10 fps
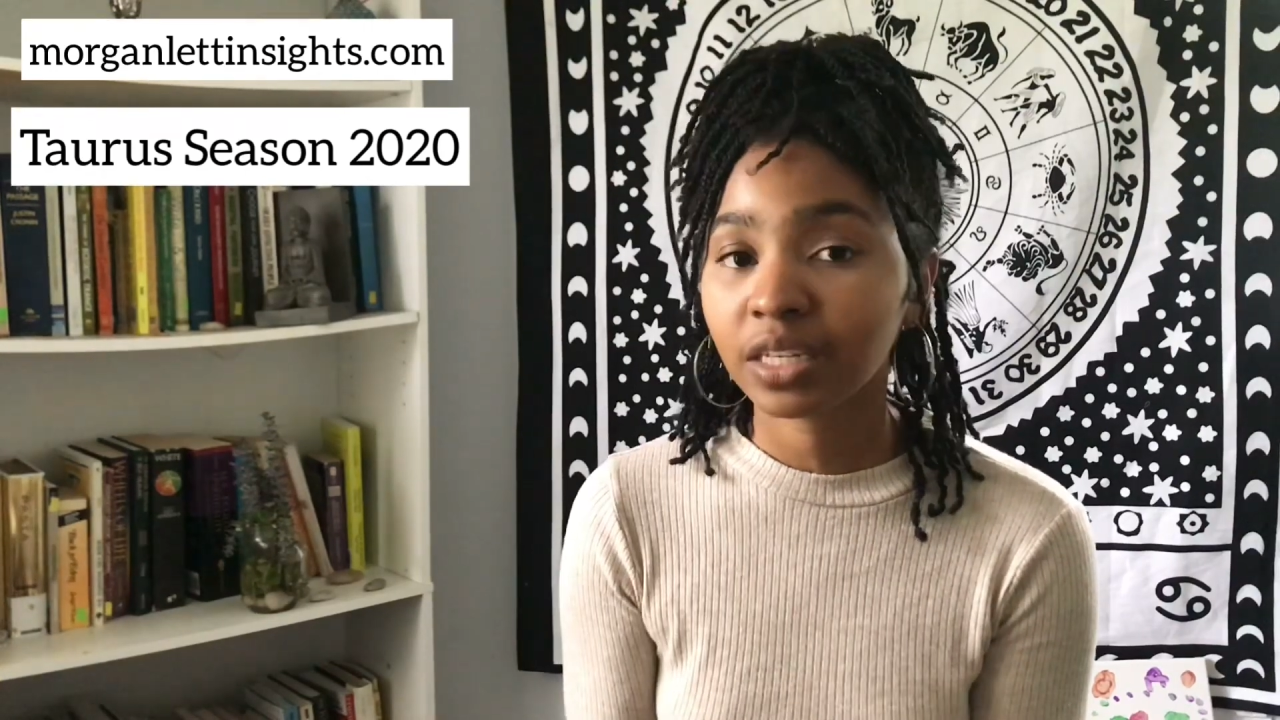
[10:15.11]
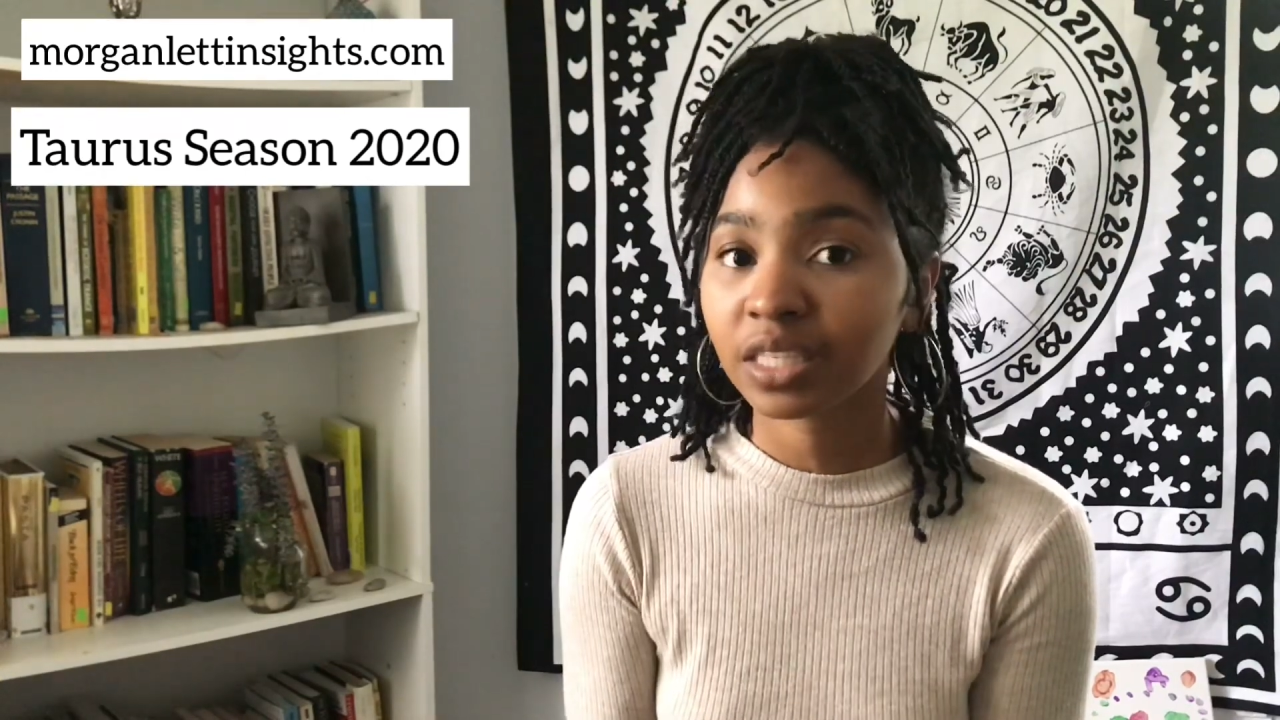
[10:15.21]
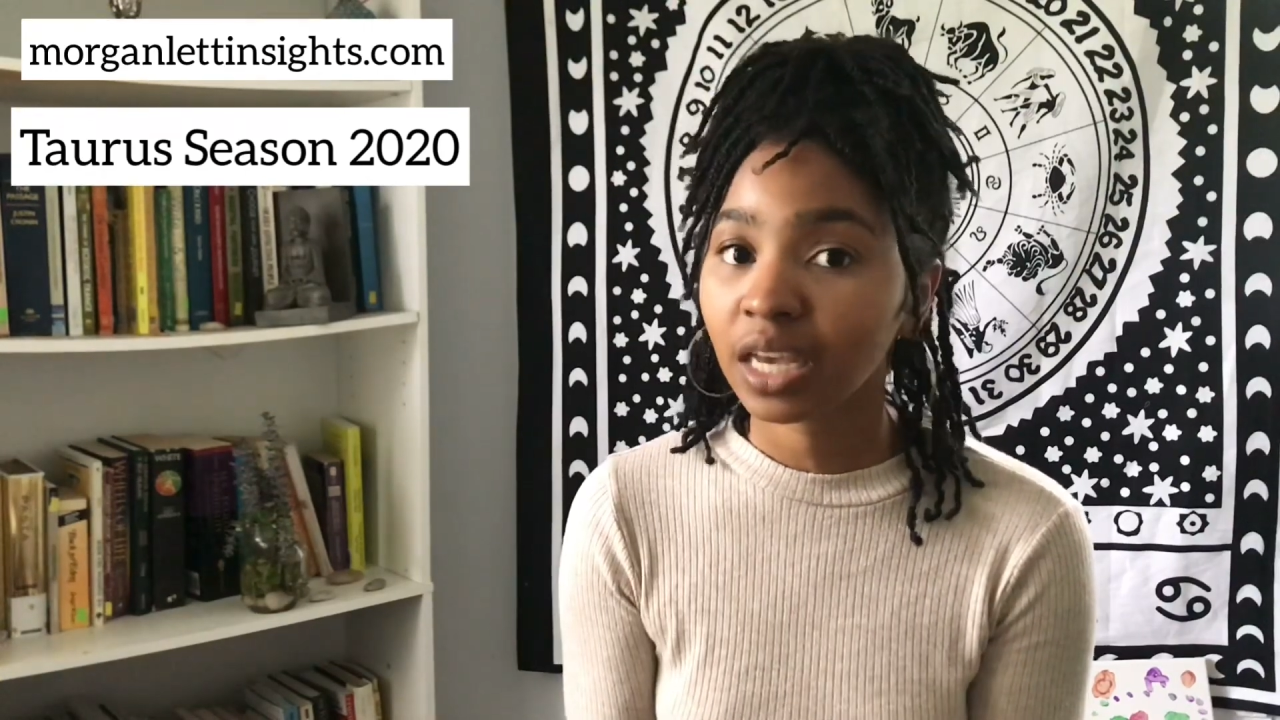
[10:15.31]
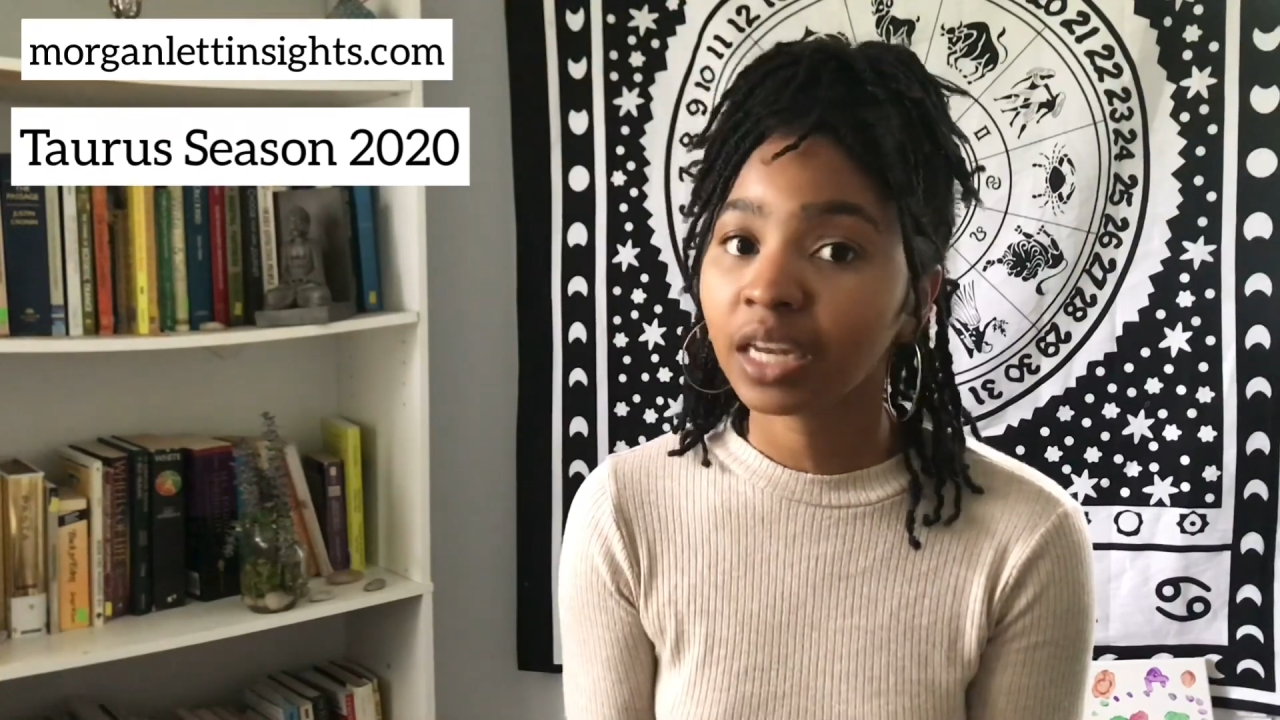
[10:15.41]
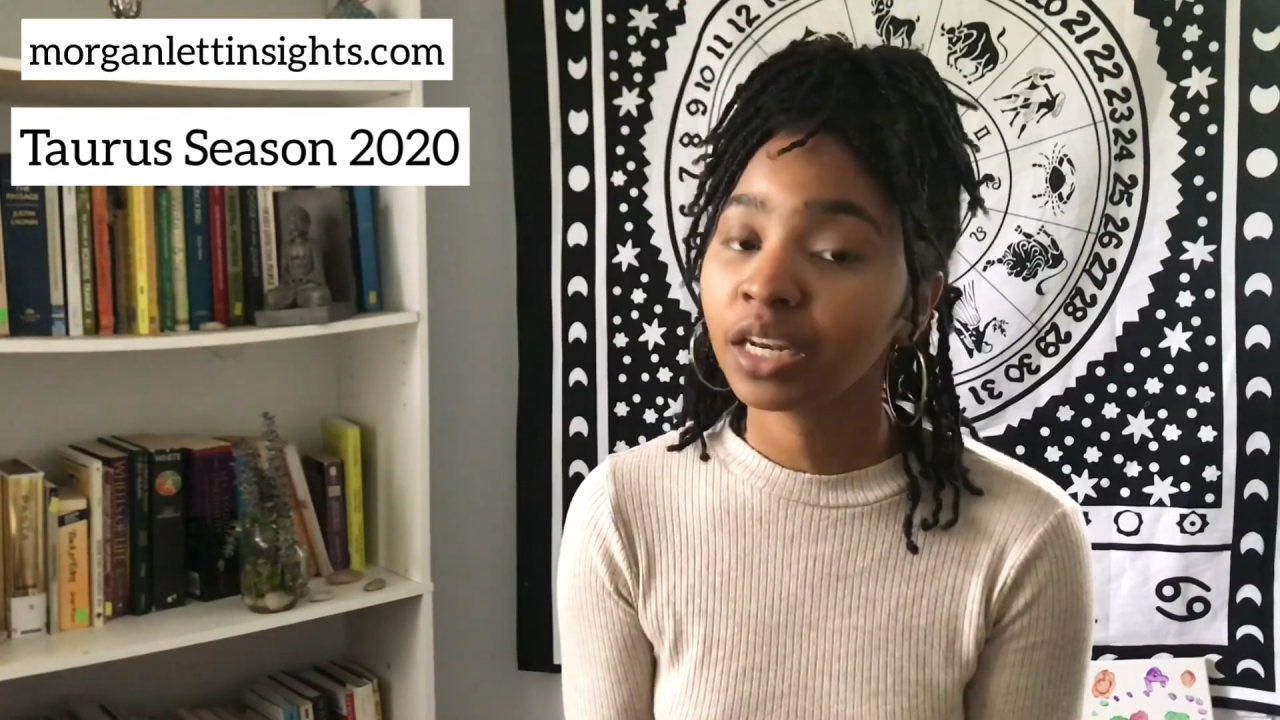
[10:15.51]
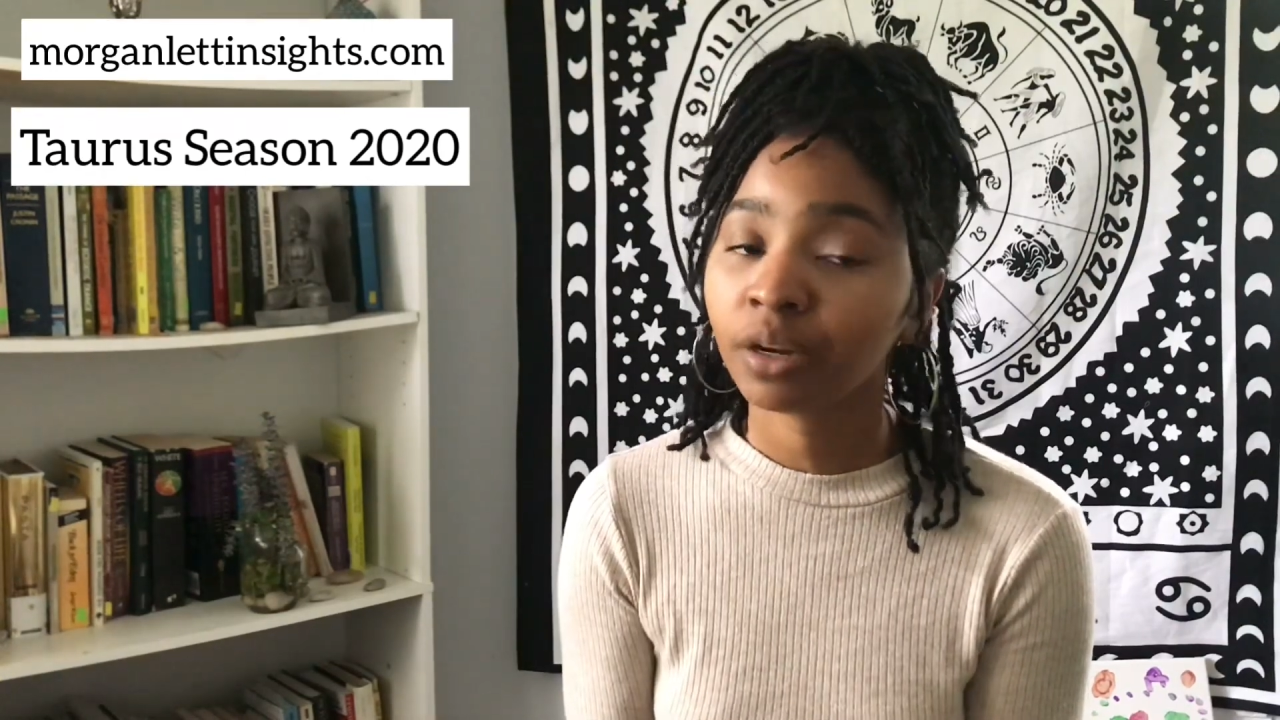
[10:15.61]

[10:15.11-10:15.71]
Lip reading: the Sun in